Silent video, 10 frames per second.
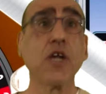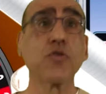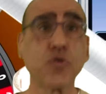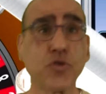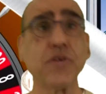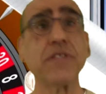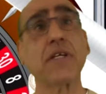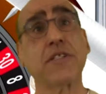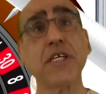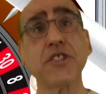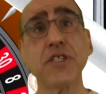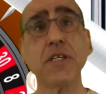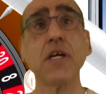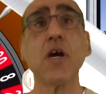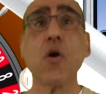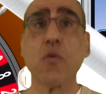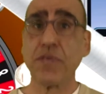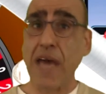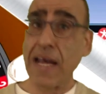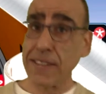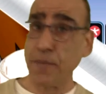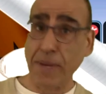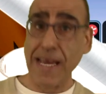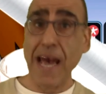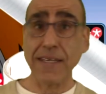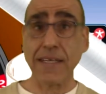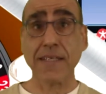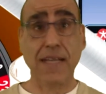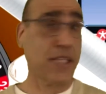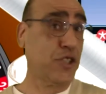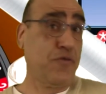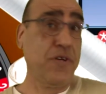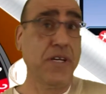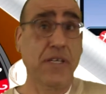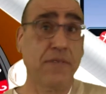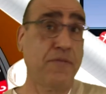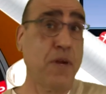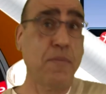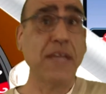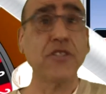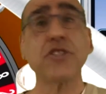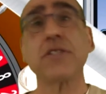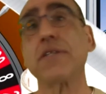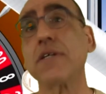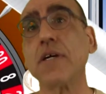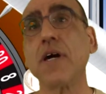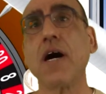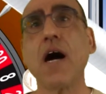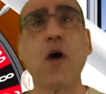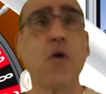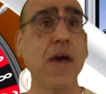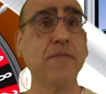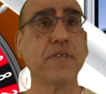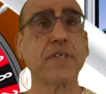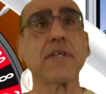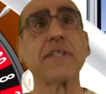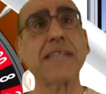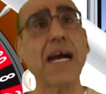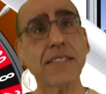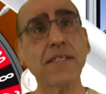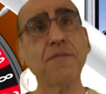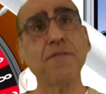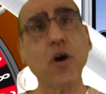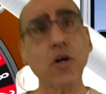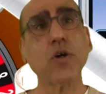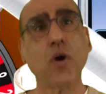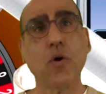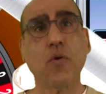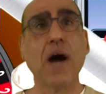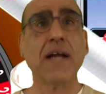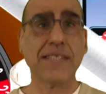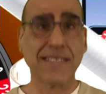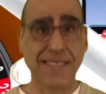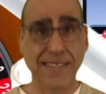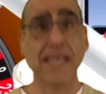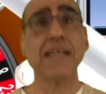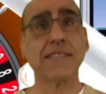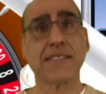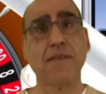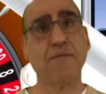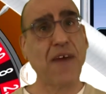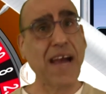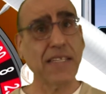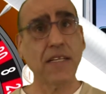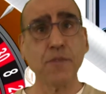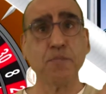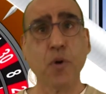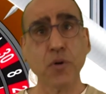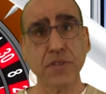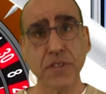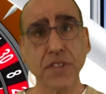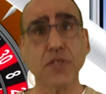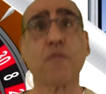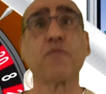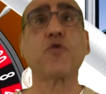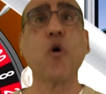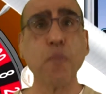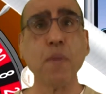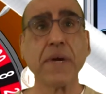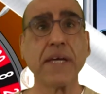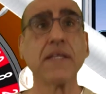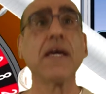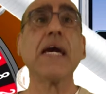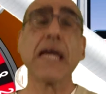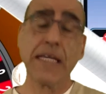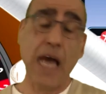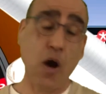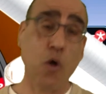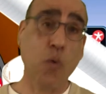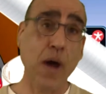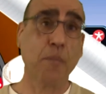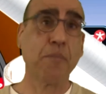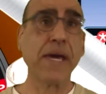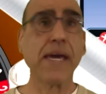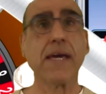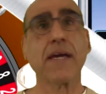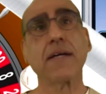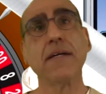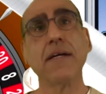to treat addiction with antibiotic like treating inflammation. However, Dr. Volkow understands the vital importance of dopamine in our well-being.